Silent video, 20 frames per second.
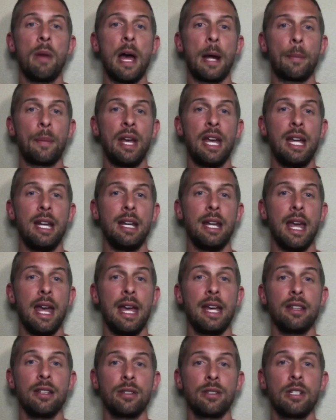back pain
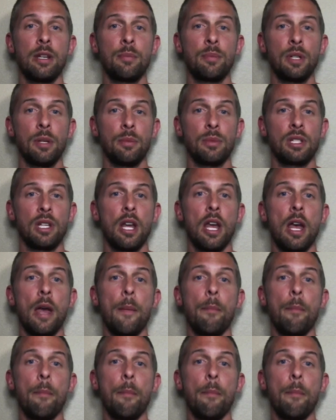and the symptoms.